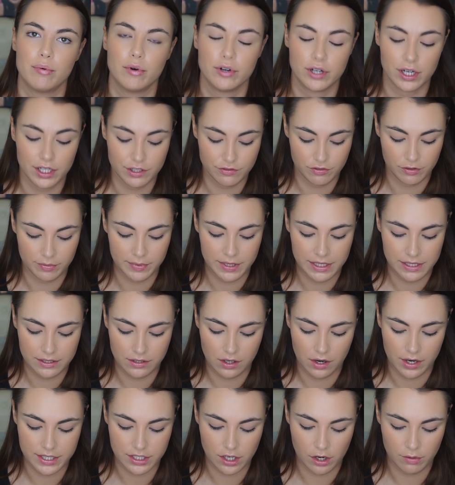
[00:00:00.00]
product from these
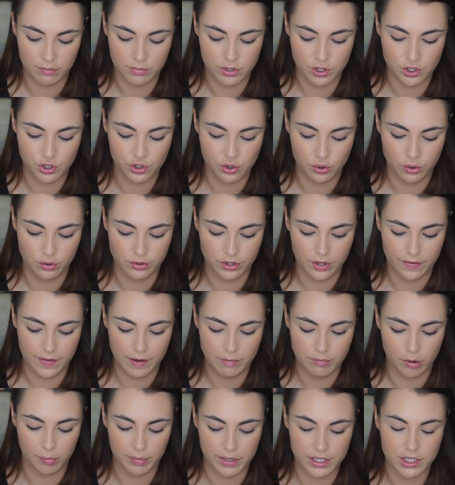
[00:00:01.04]
guys. I'm sure that they
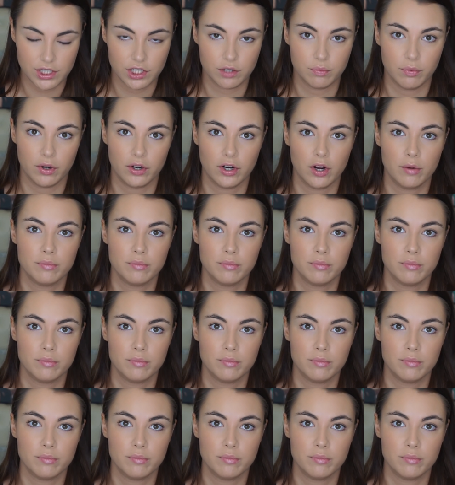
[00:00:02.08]
probably do one.